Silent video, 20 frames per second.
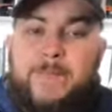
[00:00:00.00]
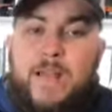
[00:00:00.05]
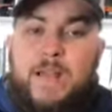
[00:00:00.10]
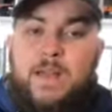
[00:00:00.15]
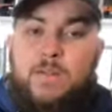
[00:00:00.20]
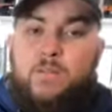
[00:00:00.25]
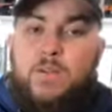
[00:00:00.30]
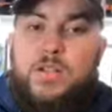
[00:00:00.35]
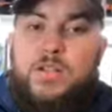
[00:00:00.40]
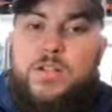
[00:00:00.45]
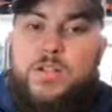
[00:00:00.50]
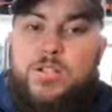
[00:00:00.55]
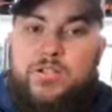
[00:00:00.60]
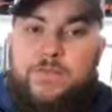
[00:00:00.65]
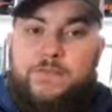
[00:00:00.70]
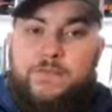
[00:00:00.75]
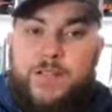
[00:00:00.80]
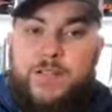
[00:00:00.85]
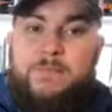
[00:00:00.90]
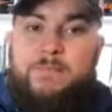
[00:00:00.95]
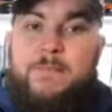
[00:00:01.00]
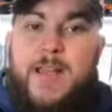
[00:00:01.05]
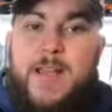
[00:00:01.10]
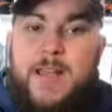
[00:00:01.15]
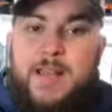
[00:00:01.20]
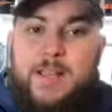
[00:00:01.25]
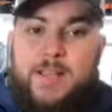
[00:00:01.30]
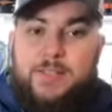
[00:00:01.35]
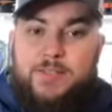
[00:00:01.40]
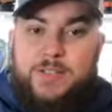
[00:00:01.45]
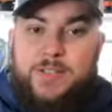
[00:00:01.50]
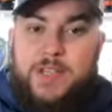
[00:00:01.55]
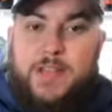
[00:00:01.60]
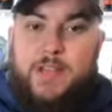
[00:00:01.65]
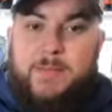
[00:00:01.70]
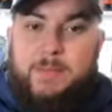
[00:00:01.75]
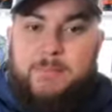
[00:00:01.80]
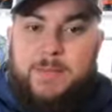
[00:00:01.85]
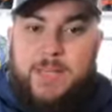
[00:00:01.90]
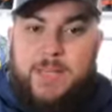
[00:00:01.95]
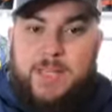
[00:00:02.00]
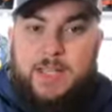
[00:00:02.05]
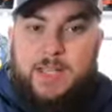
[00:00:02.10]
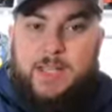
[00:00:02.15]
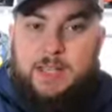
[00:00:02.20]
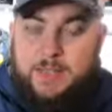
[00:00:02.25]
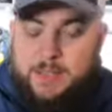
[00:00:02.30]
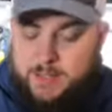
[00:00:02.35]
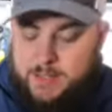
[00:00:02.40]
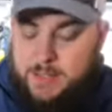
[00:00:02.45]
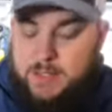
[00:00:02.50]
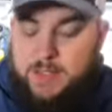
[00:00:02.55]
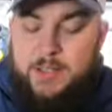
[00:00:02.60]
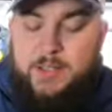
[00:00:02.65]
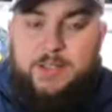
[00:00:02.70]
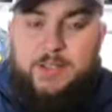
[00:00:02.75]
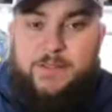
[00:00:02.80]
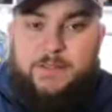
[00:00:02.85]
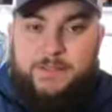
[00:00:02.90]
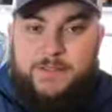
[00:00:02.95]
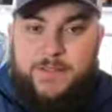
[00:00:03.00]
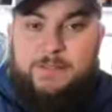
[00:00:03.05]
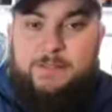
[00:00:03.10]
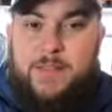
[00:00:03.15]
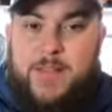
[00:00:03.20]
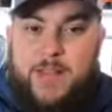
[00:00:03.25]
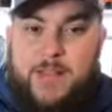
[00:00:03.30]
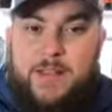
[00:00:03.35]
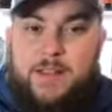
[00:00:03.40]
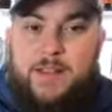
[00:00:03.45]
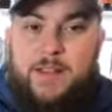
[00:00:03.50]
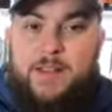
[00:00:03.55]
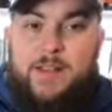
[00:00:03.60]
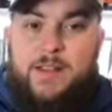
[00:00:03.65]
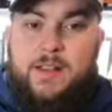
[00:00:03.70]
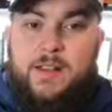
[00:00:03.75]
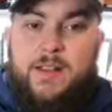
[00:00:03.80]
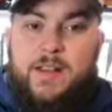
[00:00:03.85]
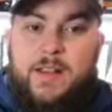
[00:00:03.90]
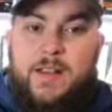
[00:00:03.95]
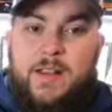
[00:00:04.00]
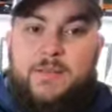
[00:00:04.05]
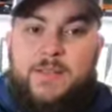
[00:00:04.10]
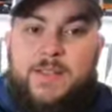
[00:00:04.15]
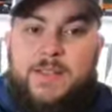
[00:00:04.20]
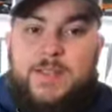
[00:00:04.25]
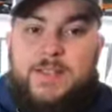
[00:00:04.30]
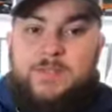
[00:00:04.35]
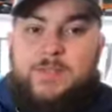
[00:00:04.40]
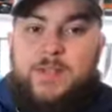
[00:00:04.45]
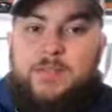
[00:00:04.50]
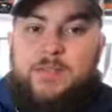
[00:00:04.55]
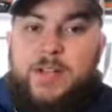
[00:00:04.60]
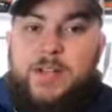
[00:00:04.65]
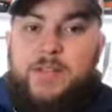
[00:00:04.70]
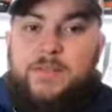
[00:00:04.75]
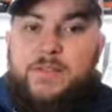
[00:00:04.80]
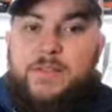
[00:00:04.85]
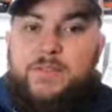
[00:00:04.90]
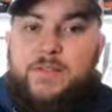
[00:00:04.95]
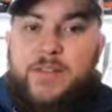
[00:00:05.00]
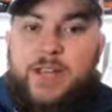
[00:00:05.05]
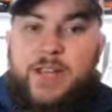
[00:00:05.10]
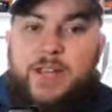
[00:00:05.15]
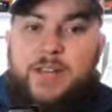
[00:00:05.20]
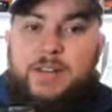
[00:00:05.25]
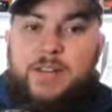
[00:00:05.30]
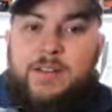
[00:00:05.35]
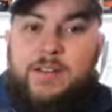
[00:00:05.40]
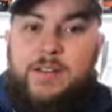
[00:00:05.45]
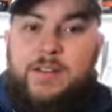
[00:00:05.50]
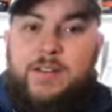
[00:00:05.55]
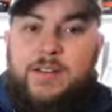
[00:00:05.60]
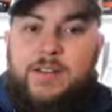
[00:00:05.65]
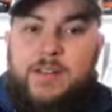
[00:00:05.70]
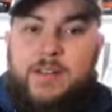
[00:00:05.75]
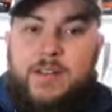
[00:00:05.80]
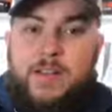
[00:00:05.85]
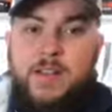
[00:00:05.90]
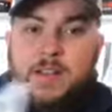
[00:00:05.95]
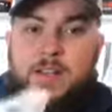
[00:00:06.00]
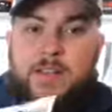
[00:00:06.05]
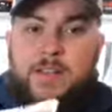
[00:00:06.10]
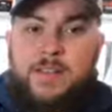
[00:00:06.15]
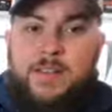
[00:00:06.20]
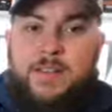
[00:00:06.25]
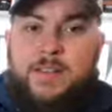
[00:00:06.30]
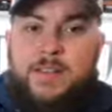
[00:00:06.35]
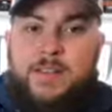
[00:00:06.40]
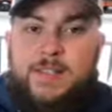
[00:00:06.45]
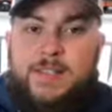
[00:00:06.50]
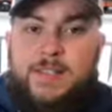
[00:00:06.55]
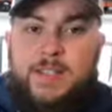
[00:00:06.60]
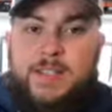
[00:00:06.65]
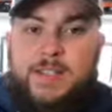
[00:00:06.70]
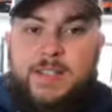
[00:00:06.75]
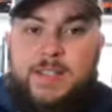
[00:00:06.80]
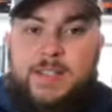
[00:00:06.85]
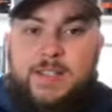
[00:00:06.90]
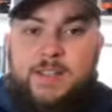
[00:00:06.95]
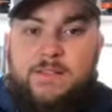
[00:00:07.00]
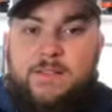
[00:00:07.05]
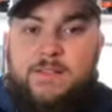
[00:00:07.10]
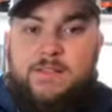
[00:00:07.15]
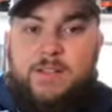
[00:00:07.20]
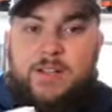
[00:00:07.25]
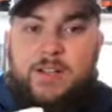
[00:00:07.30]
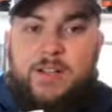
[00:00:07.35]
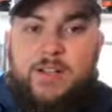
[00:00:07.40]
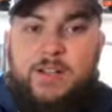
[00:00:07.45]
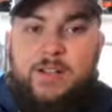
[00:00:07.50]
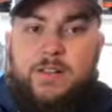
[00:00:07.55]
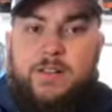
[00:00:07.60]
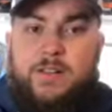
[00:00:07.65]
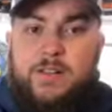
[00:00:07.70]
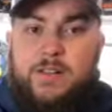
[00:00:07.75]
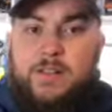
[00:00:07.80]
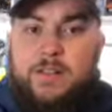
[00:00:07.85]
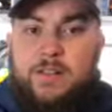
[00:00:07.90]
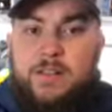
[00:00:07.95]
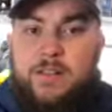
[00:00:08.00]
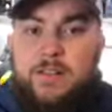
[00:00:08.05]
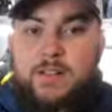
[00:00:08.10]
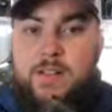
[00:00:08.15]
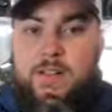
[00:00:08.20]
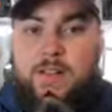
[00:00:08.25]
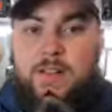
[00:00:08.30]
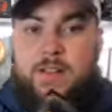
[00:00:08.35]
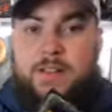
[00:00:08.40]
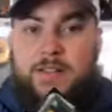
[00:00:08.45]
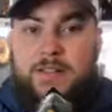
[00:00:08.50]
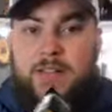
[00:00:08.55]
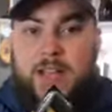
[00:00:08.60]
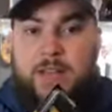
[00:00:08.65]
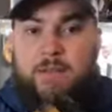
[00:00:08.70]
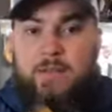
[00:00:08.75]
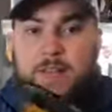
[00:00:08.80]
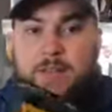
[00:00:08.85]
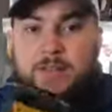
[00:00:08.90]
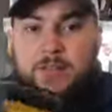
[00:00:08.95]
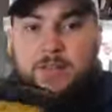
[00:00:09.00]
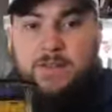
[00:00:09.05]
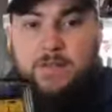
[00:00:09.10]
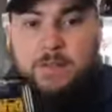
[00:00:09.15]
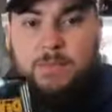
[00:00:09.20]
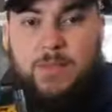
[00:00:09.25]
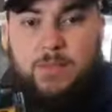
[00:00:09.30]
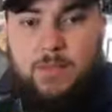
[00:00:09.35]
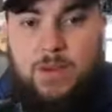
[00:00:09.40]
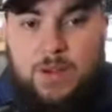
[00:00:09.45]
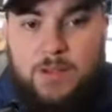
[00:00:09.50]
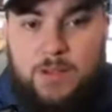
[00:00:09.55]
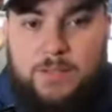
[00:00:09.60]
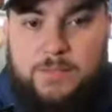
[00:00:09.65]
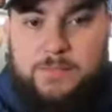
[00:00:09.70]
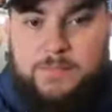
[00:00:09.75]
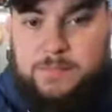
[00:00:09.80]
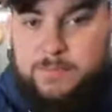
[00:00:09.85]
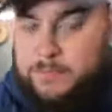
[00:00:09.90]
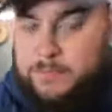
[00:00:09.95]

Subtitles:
I want your feedback. You tell me your feedback. This is what we're giving away. 16-foot tape measure from DeWalt.